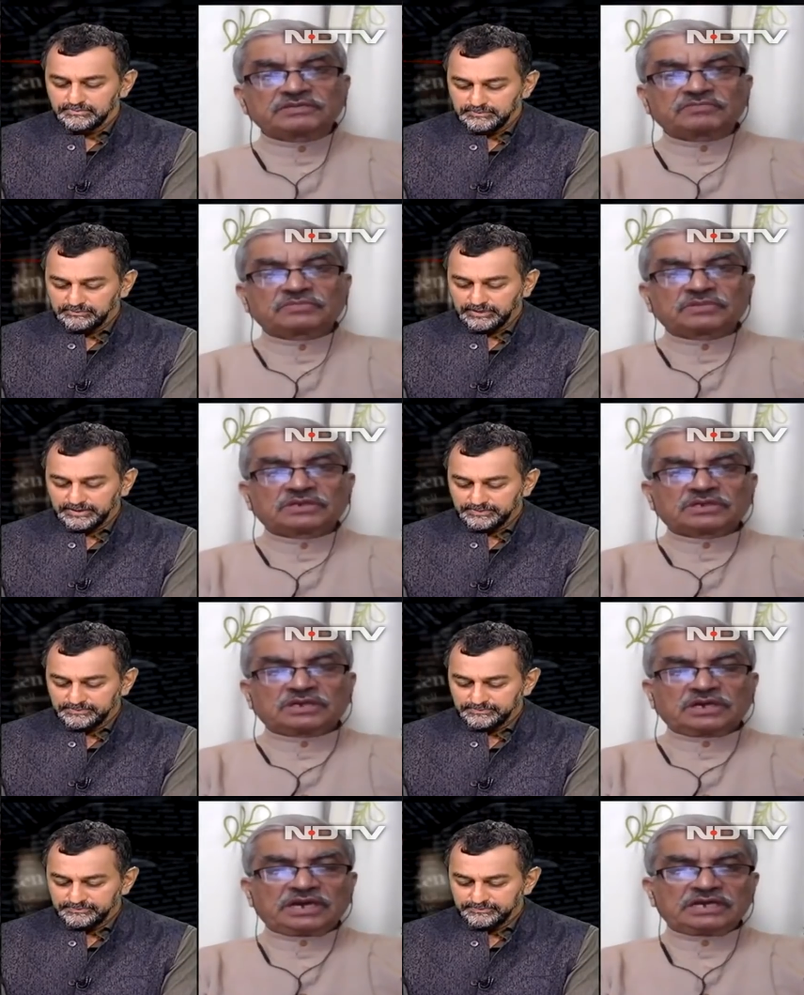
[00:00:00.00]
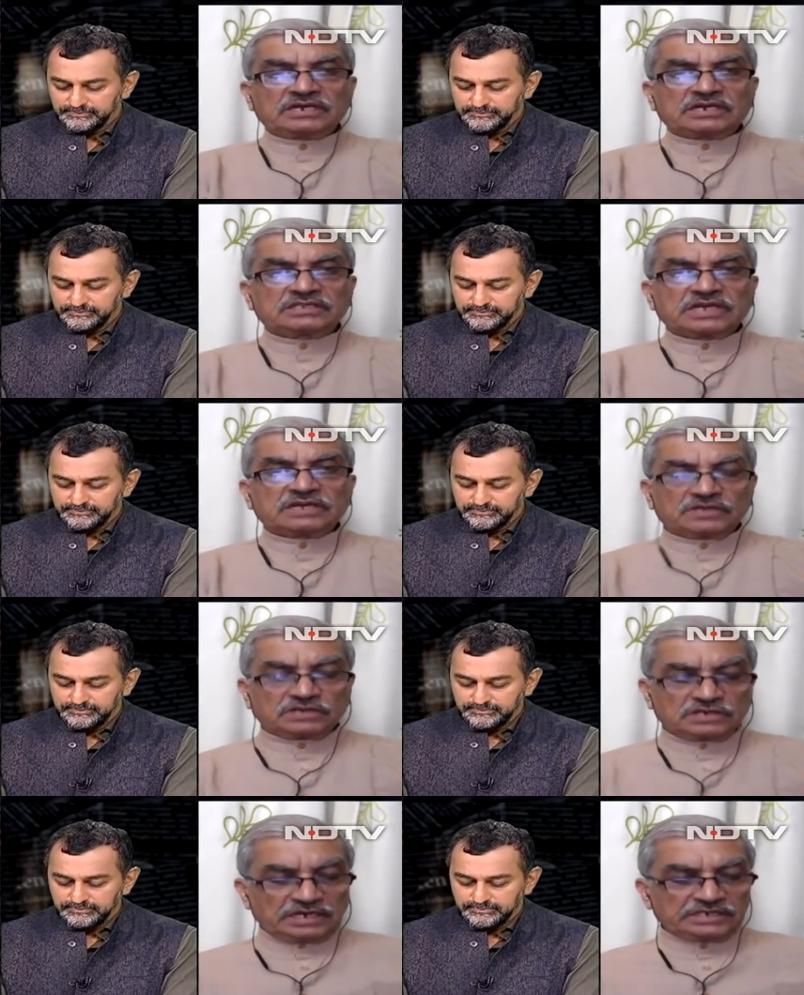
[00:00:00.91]
Speaker 1: Right. And then we
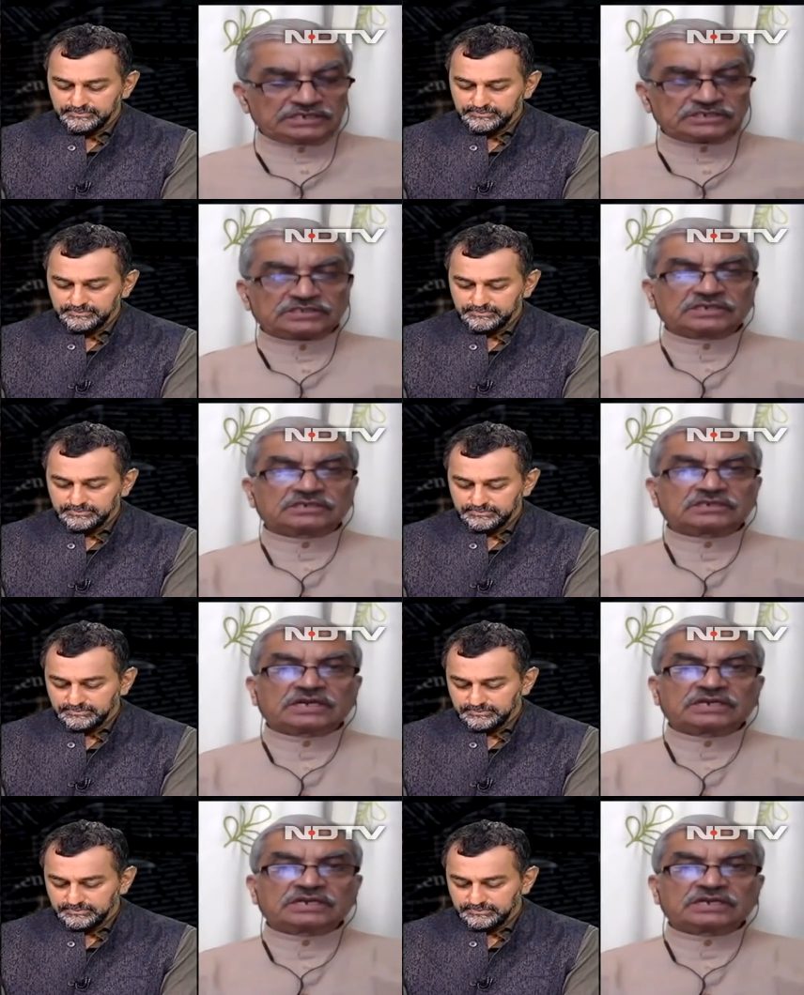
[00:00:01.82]
realized that,